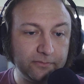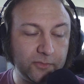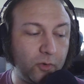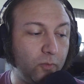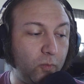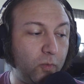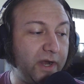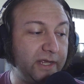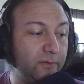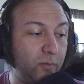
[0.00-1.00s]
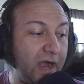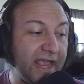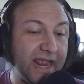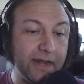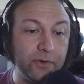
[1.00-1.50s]
or why
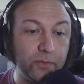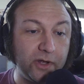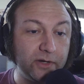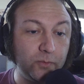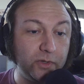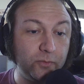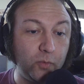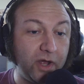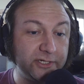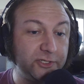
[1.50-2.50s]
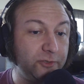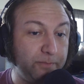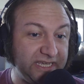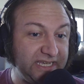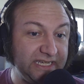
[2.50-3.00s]
anyone would want to be